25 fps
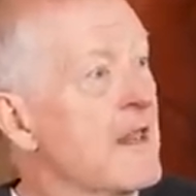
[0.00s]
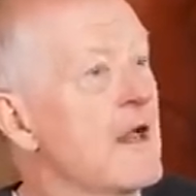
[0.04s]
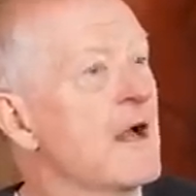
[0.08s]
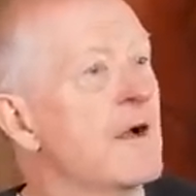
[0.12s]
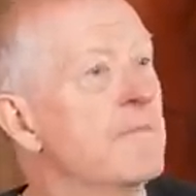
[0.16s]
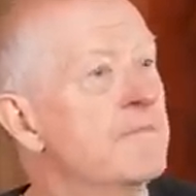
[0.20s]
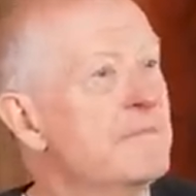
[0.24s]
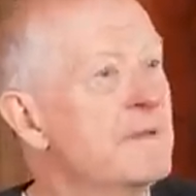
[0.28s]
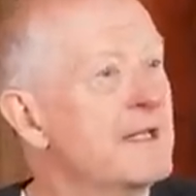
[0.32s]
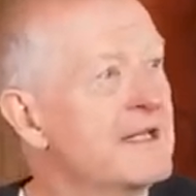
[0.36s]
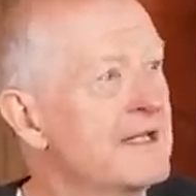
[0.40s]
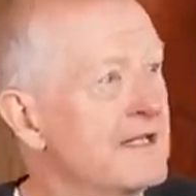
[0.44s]

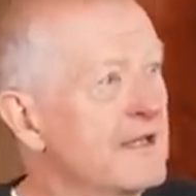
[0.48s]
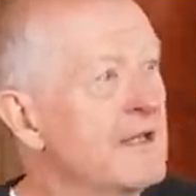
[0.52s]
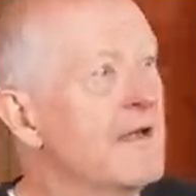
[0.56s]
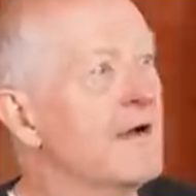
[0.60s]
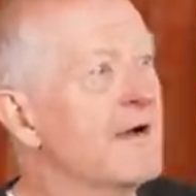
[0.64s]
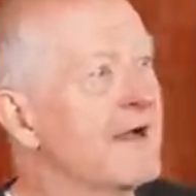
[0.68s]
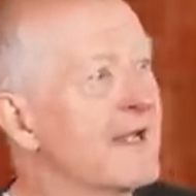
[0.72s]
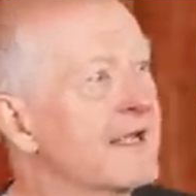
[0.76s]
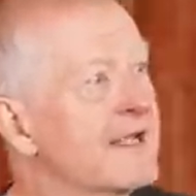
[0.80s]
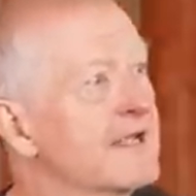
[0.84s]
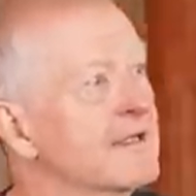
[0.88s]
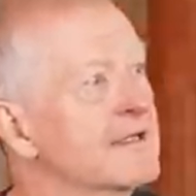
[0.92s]
A bit
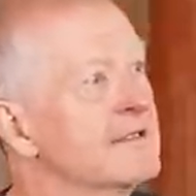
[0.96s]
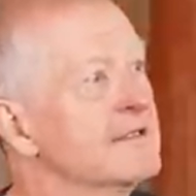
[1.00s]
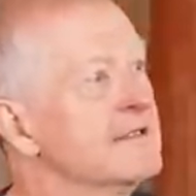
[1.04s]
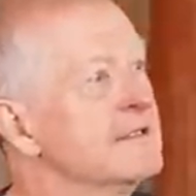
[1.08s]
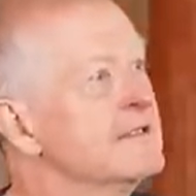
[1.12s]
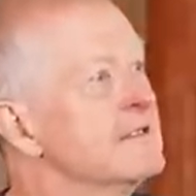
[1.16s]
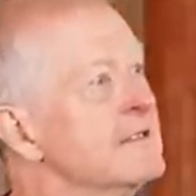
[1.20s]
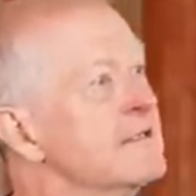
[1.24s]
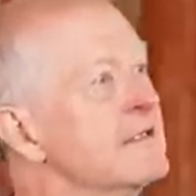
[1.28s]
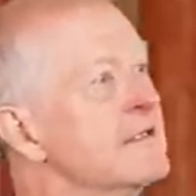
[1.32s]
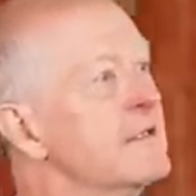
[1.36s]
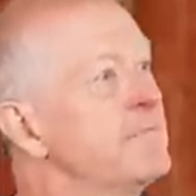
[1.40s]
like
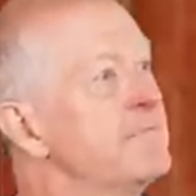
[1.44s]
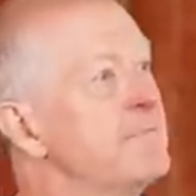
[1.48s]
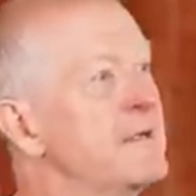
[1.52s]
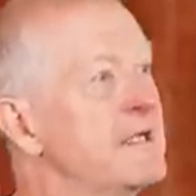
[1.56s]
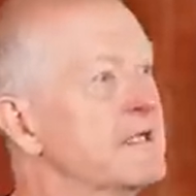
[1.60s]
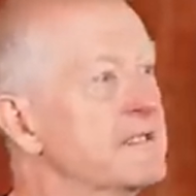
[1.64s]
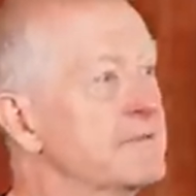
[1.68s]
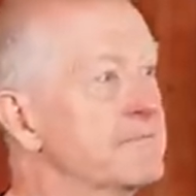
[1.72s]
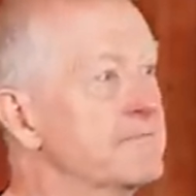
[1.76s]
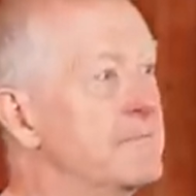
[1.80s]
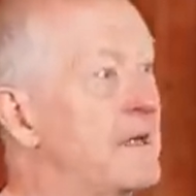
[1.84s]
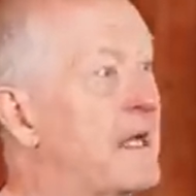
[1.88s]
the
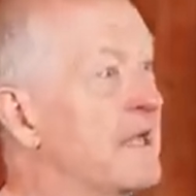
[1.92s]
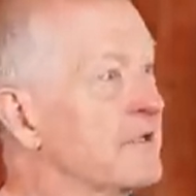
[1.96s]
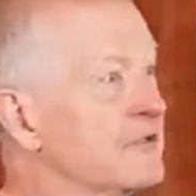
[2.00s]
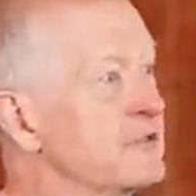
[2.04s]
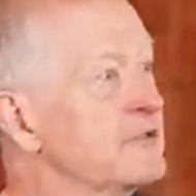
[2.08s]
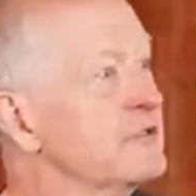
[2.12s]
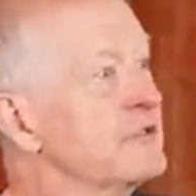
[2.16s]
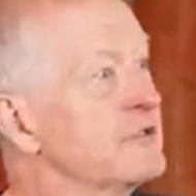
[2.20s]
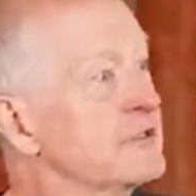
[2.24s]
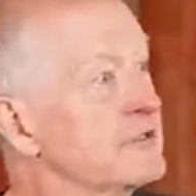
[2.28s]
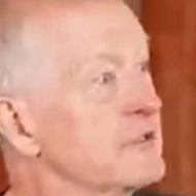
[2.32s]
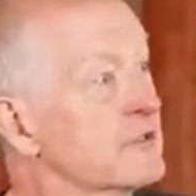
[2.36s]
best
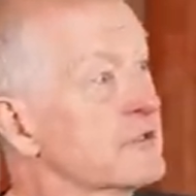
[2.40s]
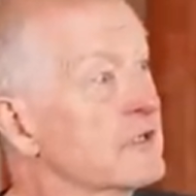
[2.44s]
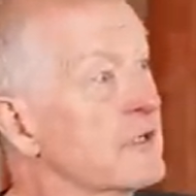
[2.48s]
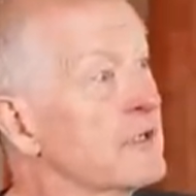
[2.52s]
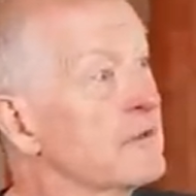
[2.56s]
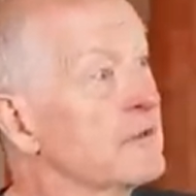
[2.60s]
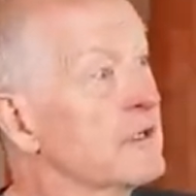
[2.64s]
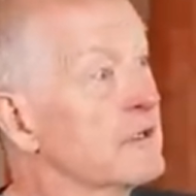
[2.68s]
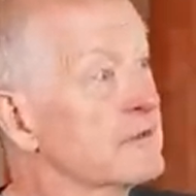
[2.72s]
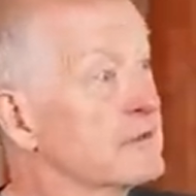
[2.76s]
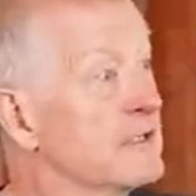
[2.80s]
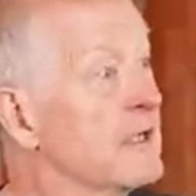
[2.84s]
punchers at,
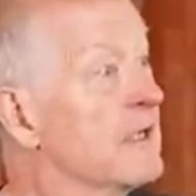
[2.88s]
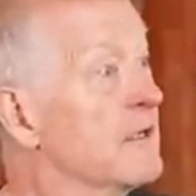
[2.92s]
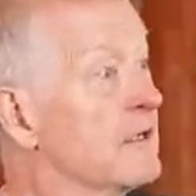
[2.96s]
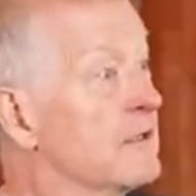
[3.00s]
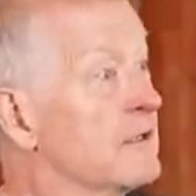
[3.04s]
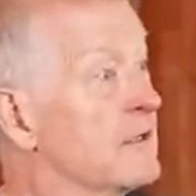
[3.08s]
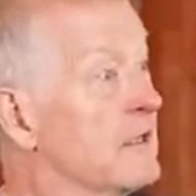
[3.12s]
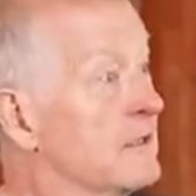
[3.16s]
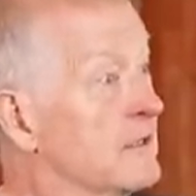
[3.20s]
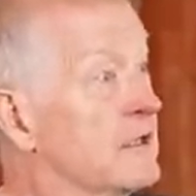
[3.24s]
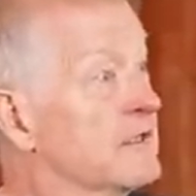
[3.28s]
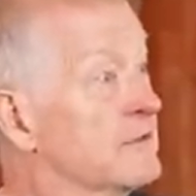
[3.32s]
uh,
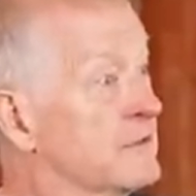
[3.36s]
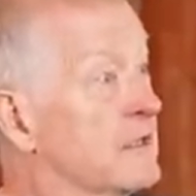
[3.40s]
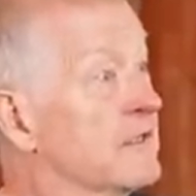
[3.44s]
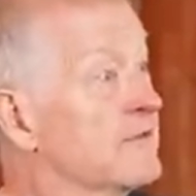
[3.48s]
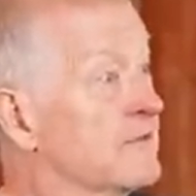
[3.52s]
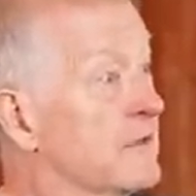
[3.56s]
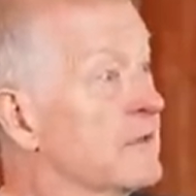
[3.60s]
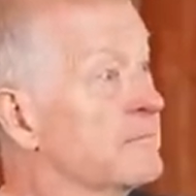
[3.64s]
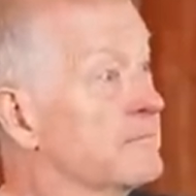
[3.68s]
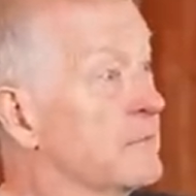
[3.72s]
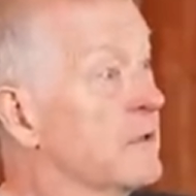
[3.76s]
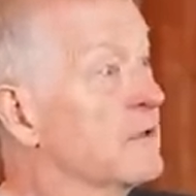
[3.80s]
at,
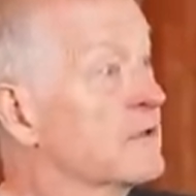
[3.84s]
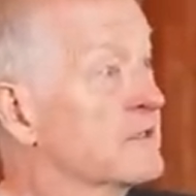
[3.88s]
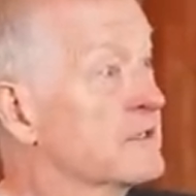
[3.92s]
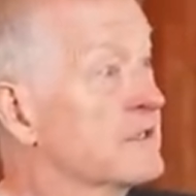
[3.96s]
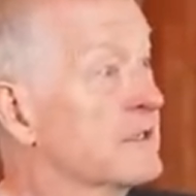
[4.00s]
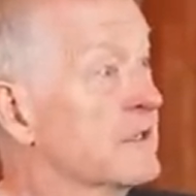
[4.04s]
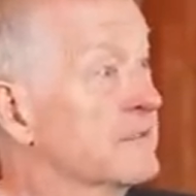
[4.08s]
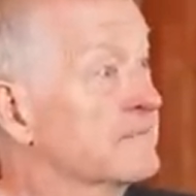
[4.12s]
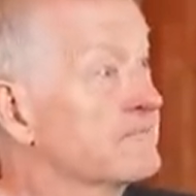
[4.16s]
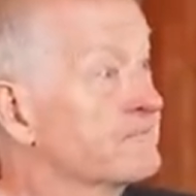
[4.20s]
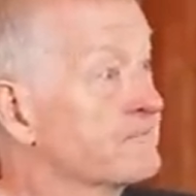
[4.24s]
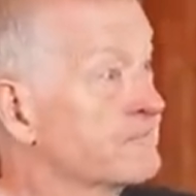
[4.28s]
at, at
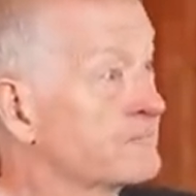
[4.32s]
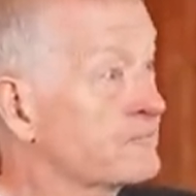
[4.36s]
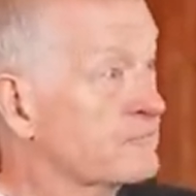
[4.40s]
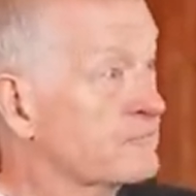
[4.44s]
boxing.